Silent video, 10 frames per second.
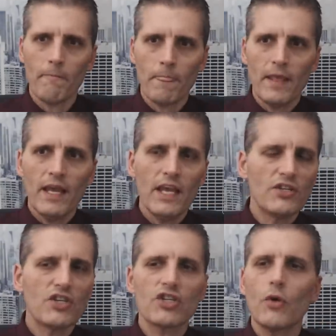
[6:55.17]
is
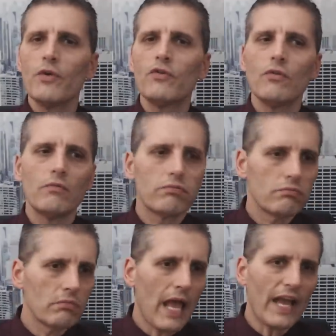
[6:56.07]
just going to
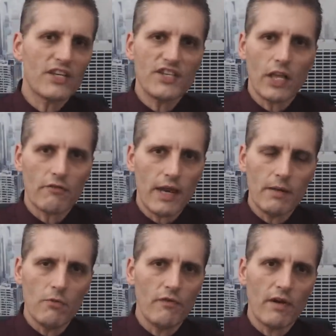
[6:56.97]
accelerate
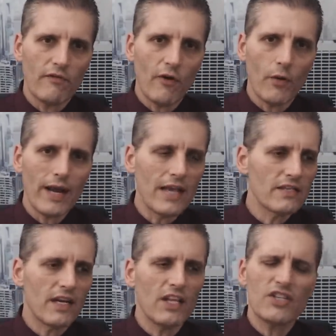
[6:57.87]
moving forward as an
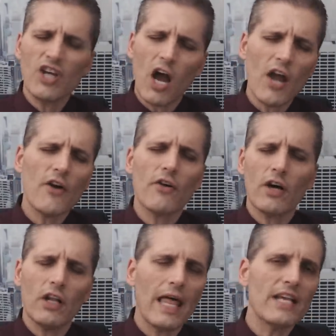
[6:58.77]
entire
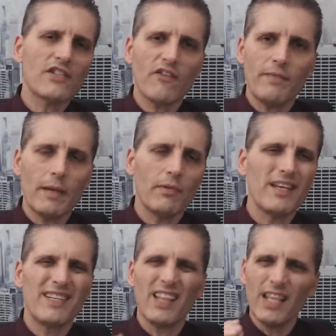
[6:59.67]
class of people is
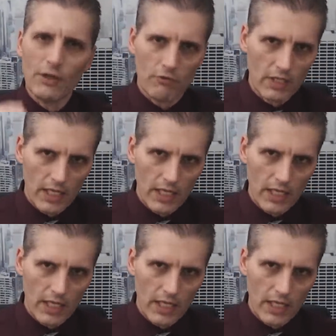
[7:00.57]
literally